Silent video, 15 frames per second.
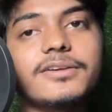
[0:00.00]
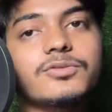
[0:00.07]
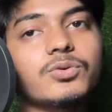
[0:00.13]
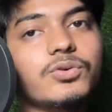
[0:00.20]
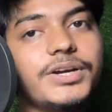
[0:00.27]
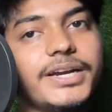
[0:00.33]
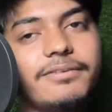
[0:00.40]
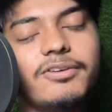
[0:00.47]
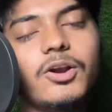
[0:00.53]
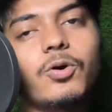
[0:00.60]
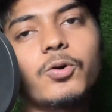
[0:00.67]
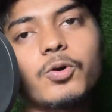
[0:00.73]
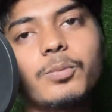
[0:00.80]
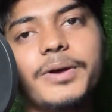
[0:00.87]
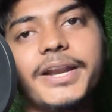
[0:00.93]
so it will
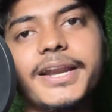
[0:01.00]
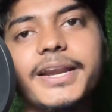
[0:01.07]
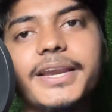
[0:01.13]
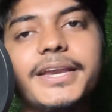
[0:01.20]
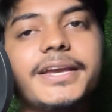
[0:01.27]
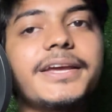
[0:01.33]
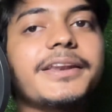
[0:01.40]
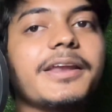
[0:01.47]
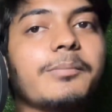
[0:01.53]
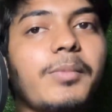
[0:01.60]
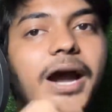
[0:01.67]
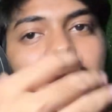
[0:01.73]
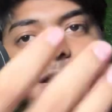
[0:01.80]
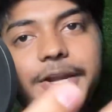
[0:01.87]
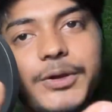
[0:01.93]
automatically
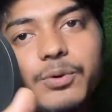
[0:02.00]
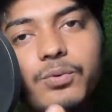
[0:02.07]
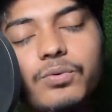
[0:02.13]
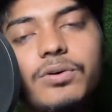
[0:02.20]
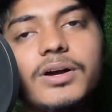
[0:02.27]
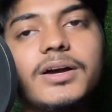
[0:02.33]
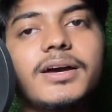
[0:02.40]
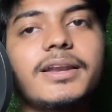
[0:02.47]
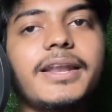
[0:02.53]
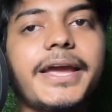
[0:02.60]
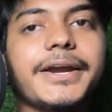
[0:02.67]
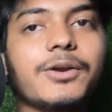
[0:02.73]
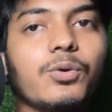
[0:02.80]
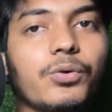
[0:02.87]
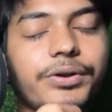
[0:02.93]
remind you,
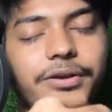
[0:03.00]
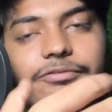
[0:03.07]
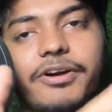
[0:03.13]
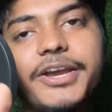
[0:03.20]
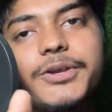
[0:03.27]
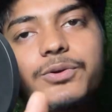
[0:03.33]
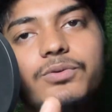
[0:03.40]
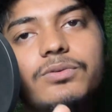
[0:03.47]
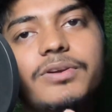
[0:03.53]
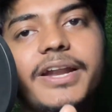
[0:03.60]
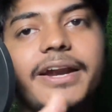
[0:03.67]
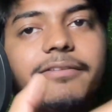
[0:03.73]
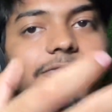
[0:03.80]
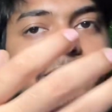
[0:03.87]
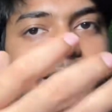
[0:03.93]
like notify you
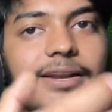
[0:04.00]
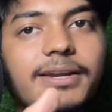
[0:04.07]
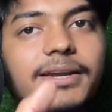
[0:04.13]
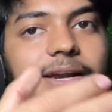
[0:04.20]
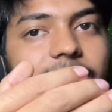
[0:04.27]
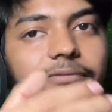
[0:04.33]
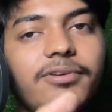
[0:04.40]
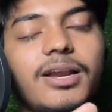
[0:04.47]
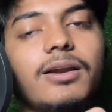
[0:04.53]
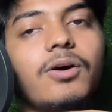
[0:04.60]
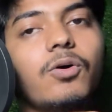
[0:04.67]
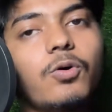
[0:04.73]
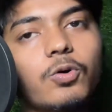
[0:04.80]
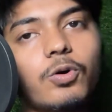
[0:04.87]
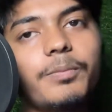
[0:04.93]
that when it will
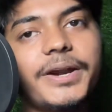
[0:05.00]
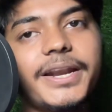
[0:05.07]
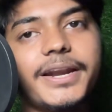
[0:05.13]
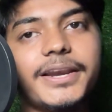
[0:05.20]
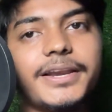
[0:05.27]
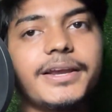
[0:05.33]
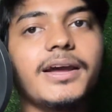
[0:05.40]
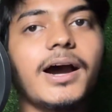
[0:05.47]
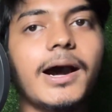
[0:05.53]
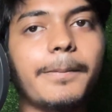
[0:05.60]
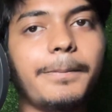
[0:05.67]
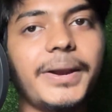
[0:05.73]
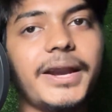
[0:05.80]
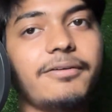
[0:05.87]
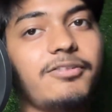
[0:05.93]
automatically
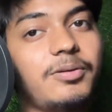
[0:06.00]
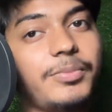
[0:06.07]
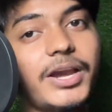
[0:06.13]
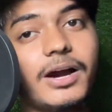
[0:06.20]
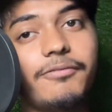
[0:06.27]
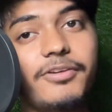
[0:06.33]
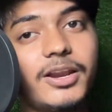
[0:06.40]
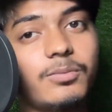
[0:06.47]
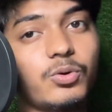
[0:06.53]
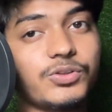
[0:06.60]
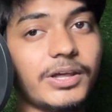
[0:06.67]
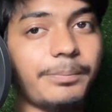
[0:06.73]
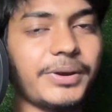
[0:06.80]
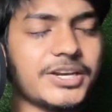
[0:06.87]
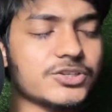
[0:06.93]
update will be available on
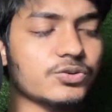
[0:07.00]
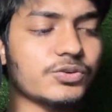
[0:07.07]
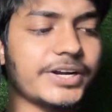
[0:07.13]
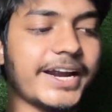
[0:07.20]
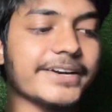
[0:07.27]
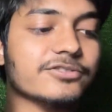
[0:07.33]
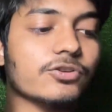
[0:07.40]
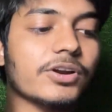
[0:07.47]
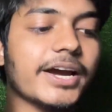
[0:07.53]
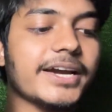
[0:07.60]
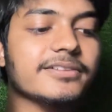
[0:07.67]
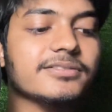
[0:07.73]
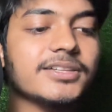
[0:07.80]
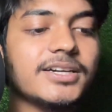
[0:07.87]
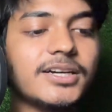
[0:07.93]
the Play Store. That's all
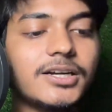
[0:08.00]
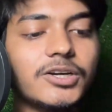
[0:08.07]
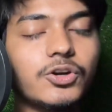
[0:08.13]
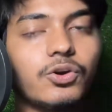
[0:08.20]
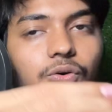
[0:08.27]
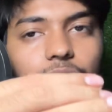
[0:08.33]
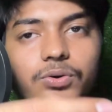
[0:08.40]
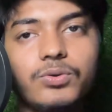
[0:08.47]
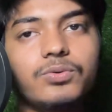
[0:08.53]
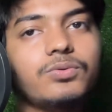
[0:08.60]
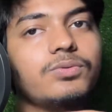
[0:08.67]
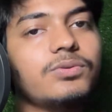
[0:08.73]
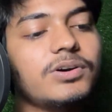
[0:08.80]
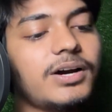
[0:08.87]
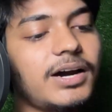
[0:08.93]
guys. Don't
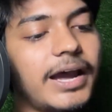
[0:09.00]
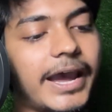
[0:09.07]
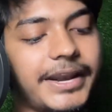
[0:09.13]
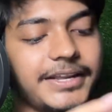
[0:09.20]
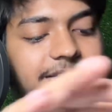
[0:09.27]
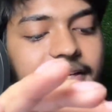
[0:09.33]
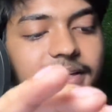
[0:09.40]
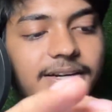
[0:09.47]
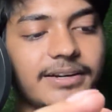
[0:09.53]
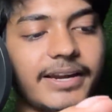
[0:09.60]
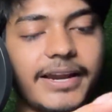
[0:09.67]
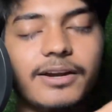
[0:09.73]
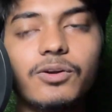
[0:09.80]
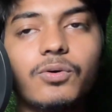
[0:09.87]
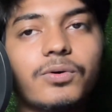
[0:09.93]
do anything,
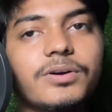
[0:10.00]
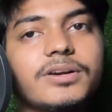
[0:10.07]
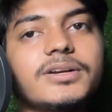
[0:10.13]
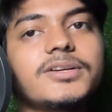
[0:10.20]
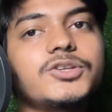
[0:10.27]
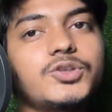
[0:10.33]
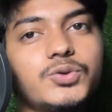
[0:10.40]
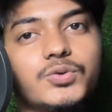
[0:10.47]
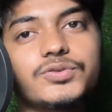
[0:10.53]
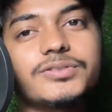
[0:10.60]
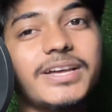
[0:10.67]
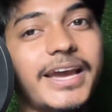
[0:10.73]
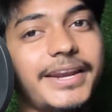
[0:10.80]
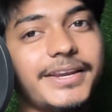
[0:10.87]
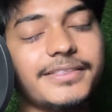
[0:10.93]
like don't use
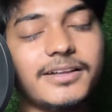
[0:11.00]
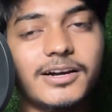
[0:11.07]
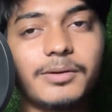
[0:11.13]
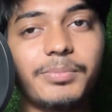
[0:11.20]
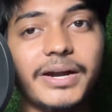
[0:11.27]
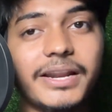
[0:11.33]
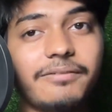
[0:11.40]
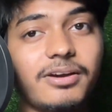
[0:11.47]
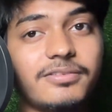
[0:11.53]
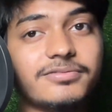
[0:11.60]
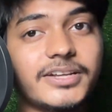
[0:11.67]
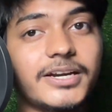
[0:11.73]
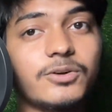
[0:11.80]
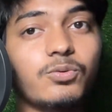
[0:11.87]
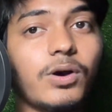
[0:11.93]
any third party
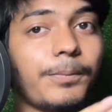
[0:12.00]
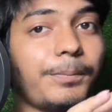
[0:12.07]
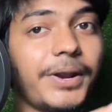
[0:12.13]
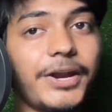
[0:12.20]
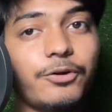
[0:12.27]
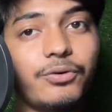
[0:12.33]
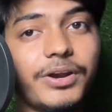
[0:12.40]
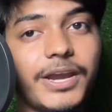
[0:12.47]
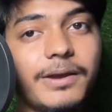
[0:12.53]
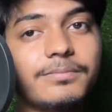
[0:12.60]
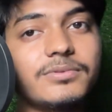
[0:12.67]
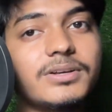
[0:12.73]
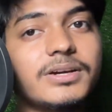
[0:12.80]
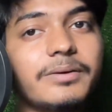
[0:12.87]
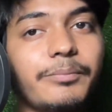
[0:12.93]
website to update your game,
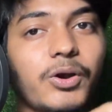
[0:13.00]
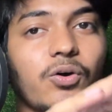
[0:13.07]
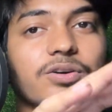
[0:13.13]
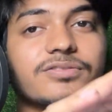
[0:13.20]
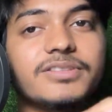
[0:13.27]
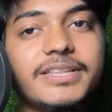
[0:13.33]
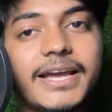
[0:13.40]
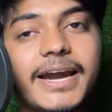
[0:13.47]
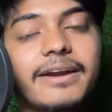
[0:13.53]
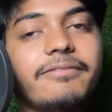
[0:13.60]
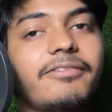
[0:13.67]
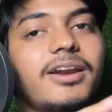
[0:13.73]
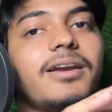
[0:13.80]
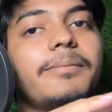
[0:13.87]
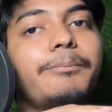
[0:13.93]
because that
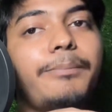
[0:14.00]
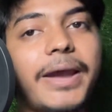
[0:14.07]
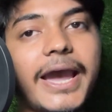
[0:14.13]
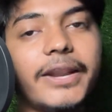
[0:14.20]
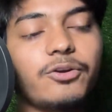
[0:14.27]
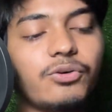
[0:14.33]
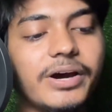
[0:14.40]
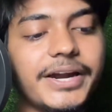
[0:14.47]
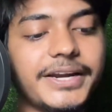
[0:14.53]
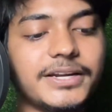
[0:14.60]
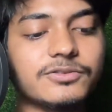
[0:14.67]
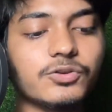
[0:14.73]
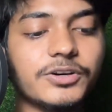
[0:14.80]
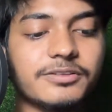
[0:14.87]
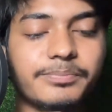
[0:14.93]
will ban your ID.
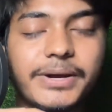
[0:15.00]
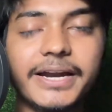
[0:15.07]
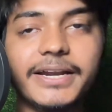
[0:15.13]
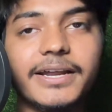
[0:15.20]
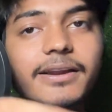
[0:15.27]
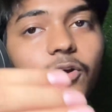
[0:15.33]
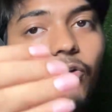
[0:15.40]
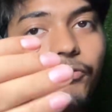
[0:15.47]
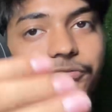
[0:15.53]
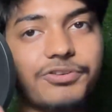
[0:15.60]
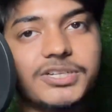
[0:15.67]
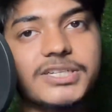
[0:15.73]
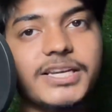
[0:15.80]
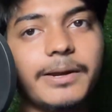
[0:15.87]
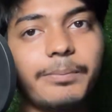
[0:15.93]
So it's better
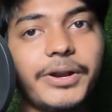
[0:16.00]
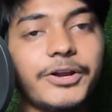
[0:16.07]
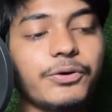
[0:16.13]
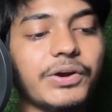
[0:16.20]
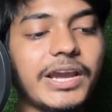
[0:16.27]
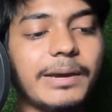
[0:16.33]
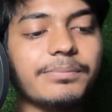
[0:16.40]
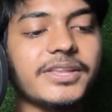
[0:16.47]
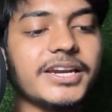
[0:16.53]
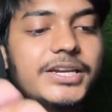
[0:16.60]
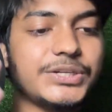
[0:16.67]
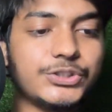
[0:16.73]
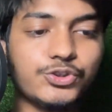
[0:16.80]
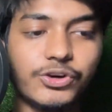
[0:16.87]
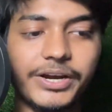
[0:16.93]
officially update your game, then
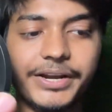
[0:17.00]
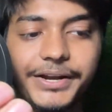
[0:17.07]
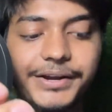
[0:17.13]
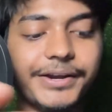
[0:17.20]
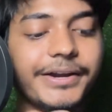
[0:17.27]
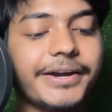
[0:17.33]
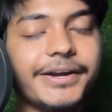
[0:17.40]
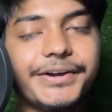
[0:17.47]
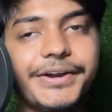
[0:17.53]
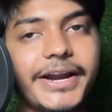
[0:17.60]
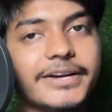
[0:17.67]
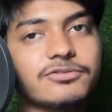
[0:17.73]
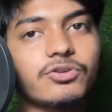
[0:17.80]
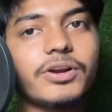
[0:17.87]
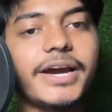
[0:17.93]
enjoy it.
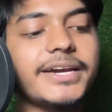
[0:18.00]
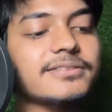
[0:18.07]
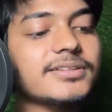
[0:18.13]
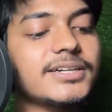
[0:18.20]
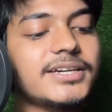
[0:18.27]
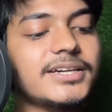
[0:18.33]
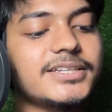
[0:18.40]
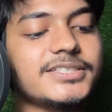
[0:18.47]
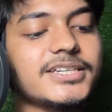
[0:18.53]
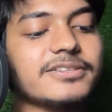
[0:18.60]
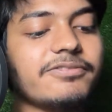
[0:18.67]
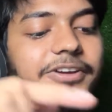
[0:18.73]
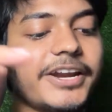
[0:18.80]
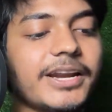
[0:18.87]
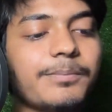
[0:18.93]
That's all guys, just
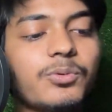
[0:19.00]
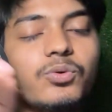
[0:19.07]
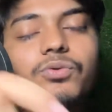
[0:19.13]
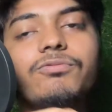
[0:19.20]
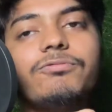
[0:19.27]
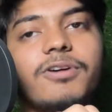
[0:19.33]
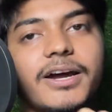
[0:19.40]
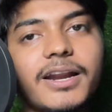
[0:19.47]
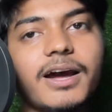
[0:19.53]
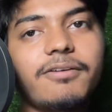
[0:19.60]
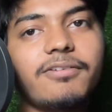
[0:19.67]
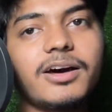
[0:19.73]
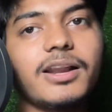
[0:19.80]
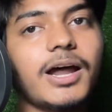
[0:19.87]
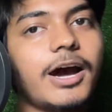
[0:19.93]
wait up to 1
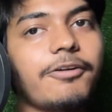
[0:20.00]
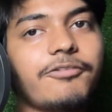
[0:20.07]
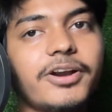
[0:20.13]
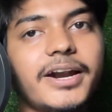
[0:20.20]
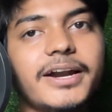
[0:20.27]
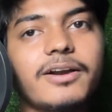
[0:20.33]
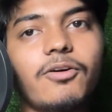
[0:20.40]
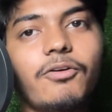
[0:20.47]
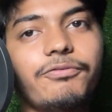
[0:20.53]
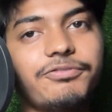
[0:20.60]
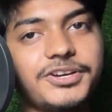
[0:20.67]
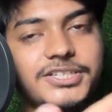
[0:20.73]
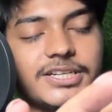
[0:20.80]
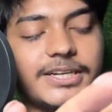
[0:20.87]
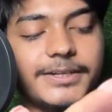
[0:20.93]
hour, after that
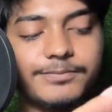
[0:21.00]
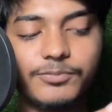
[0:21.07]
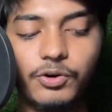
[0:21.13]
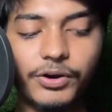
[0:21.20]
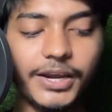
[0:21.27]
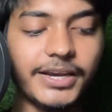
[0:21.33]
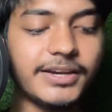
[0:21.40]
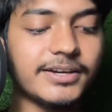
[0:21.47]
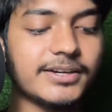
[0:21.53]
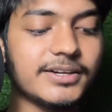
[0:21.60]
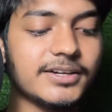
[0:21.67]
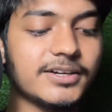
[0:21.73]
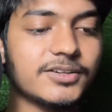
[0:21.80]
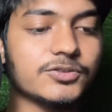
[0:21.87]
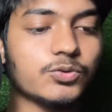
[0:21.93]
officially. Okay,
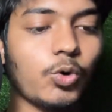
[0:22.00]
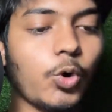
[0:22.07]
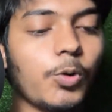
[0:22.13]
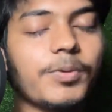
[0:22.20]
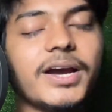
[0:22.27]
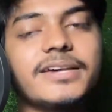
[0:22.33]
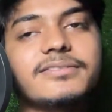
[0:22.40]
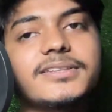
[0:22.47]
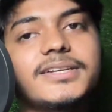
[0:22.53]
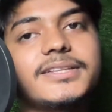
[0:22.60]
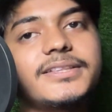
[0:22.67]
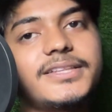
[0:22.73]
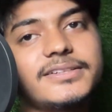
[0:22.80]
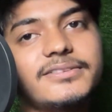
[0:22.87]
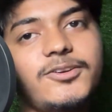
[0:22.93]
so hope guys
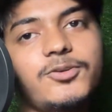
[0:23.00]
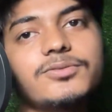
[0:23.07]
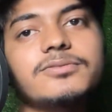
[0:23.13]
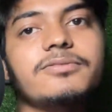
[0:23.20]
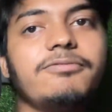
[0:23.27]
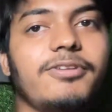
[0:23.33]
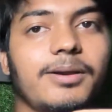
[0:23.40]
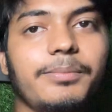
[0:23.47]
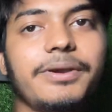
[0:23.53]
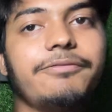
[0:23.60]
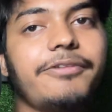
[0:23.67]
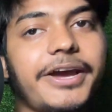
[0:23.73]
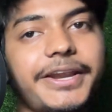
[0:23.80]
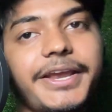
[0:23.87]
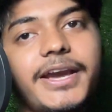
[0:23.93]
this news will be
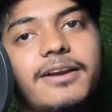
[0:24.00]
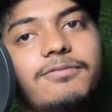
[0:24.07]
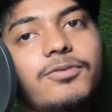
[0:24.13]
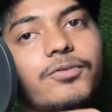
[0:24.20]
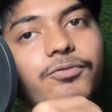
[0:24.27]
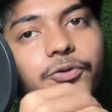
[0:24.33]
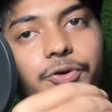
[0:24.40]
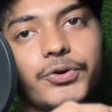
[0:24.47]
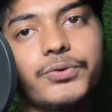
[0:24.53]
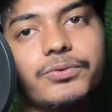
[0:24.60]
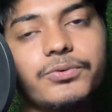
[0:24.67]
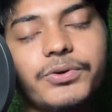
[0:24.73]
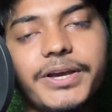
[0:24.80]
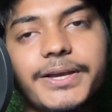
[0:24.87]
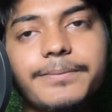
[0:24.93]
very helpful for you
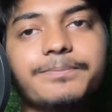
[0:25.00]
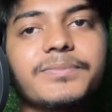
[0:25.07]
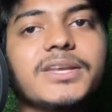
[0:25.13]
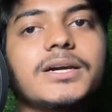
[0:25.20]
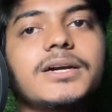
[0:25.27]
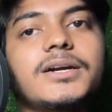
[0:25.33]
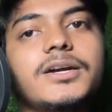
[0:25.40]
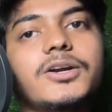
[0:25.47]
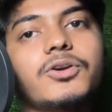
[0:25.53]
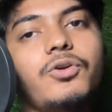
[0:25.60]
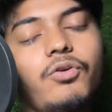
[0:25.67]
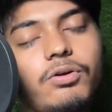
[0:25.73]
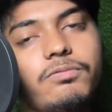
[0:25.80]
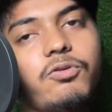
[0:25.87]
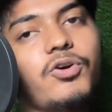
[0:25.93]
today.
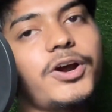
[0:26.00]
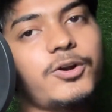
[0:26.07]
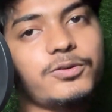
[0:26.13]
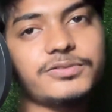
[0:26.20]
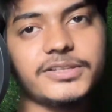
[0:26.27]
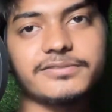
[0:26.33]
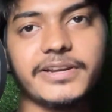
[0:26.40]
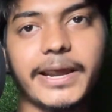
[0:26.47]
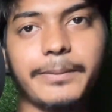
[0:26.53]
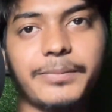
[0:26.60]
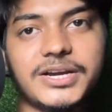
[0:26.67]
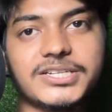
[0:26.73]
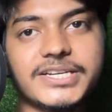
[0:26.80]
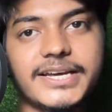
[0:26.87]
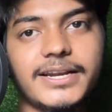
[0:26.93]
Don't forget to subscribe
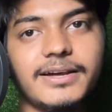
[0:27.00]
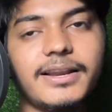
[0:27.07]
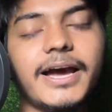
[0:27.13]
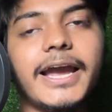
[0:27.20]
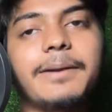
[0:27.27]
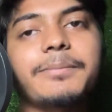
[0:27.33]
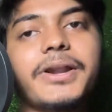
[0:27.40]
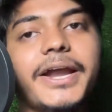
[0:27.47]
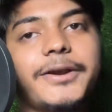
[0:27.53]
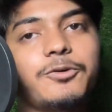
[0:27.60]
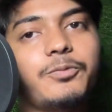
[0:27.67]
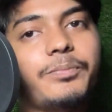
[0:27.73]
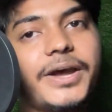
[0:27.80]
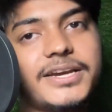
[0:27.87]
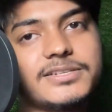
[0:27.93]
my channel. I am trying
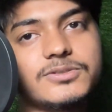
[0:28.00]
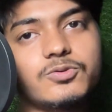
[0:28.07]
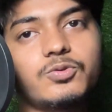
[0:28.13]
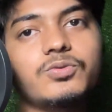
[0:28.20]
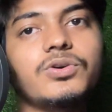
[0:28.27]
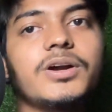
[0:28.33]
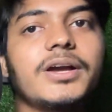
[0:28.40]
to best to